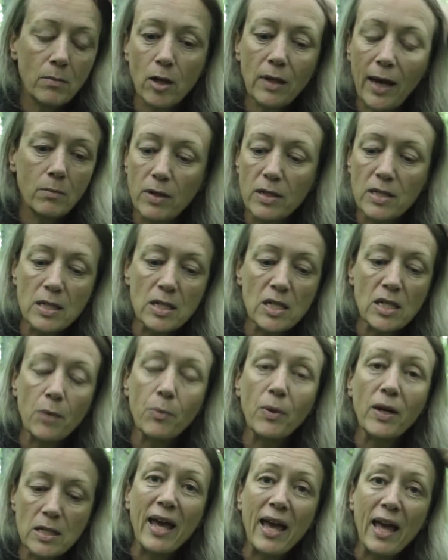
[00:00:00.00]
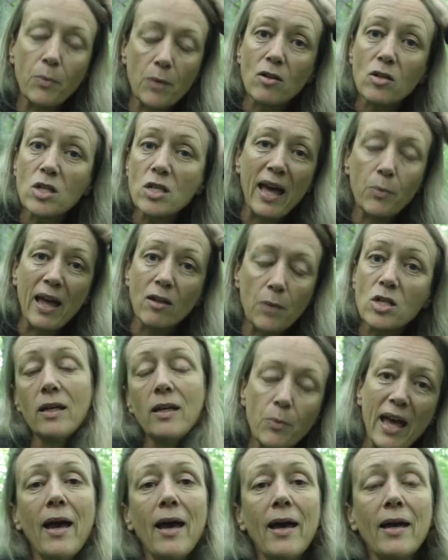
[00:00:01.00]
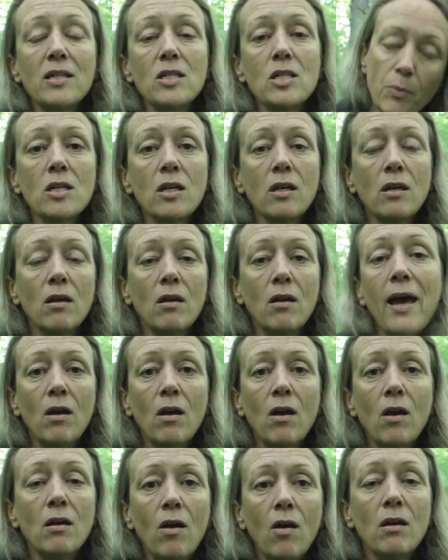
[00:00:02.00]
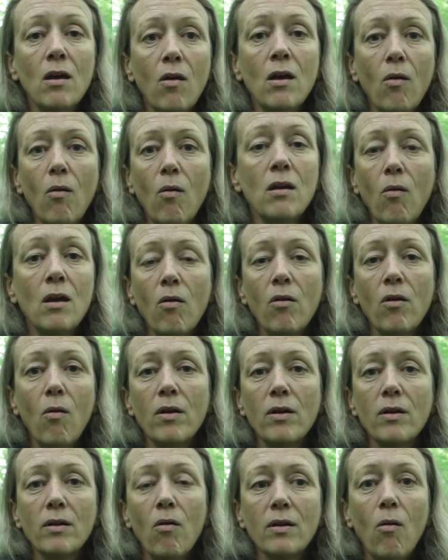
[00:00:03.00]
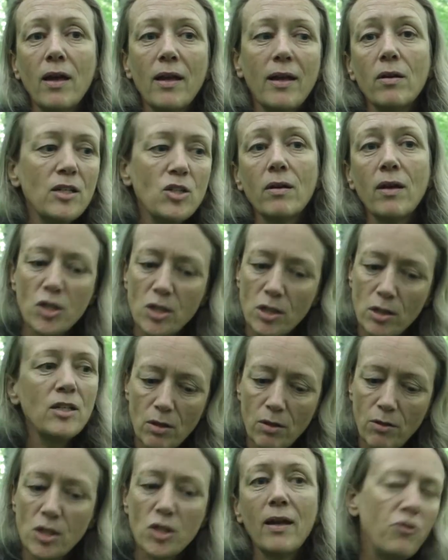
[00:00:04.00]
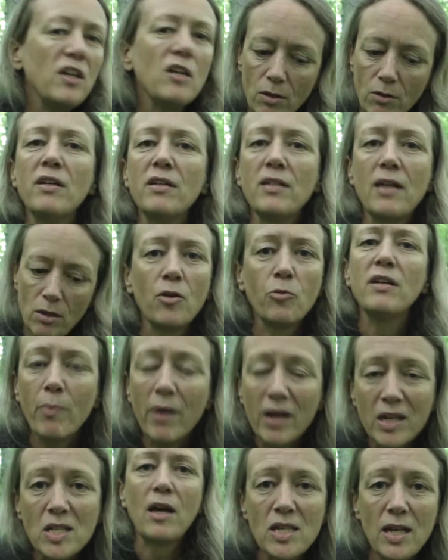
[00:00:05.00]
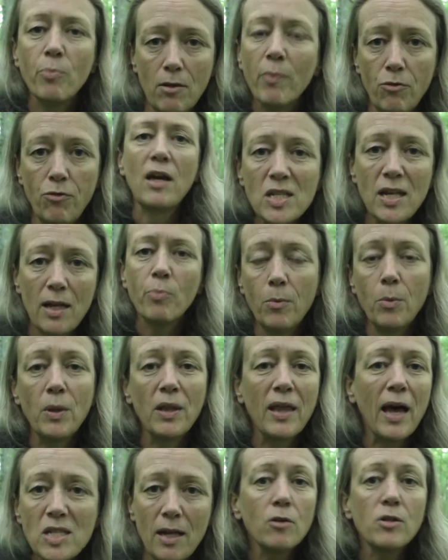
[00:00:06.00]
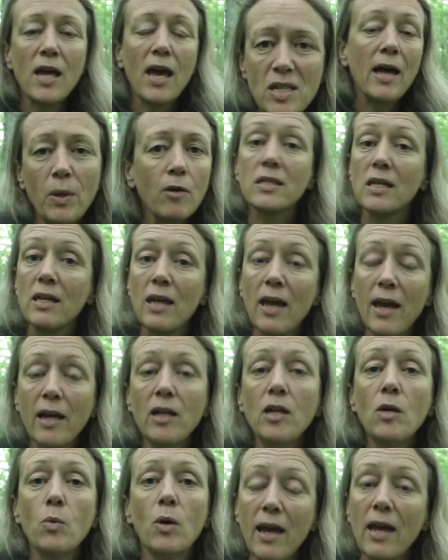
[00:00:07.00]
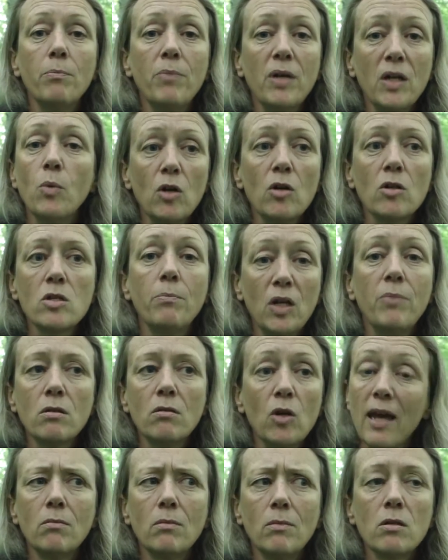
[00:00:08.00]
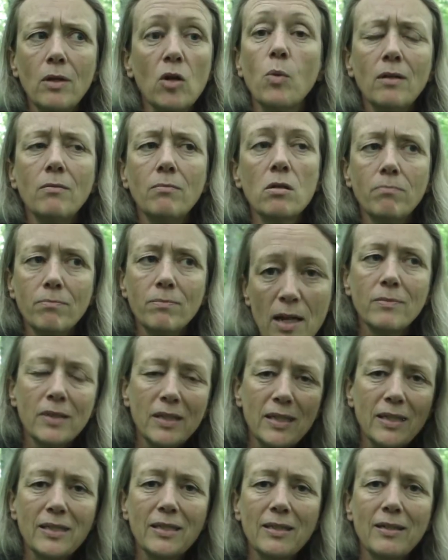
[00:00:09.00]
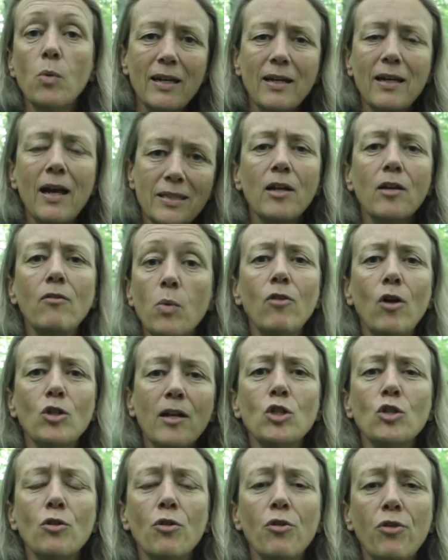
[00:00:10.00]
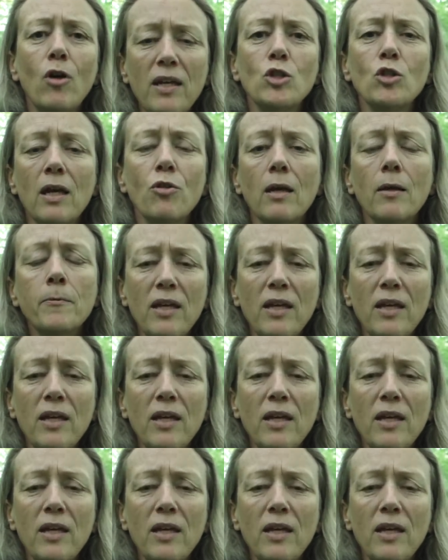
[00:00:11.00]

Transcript: is there someone else I can ask? Or can I just figure it out myself without asking anyone because, well, it's like kind of logical thinking.